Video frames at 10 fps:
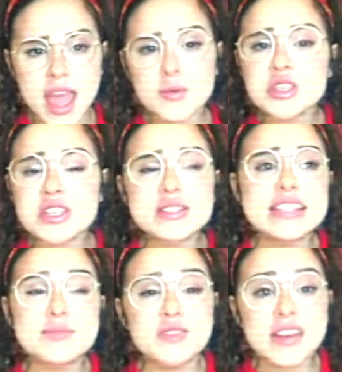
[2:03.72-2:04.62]
I wish you could
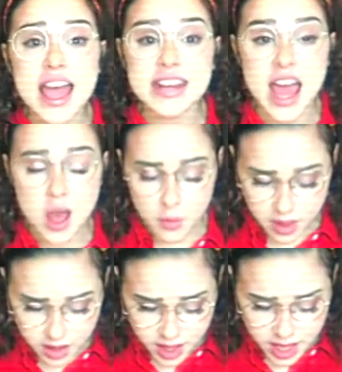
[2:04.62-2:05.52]
see me fly now.
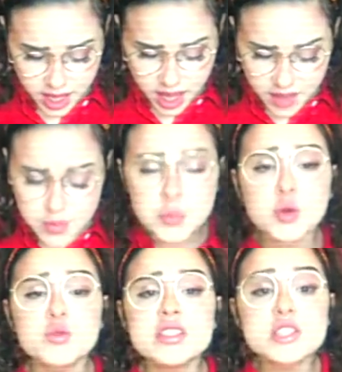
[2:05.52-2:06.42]
I've
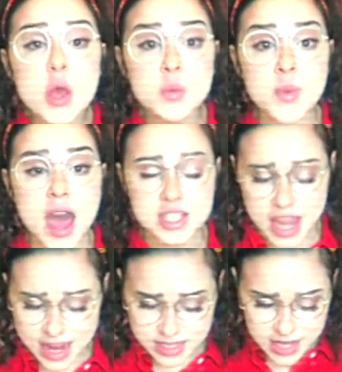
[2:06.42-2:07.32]
improved so
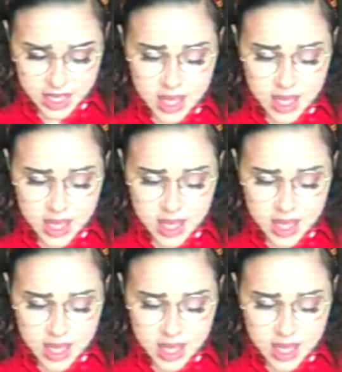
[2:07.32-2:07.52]
much and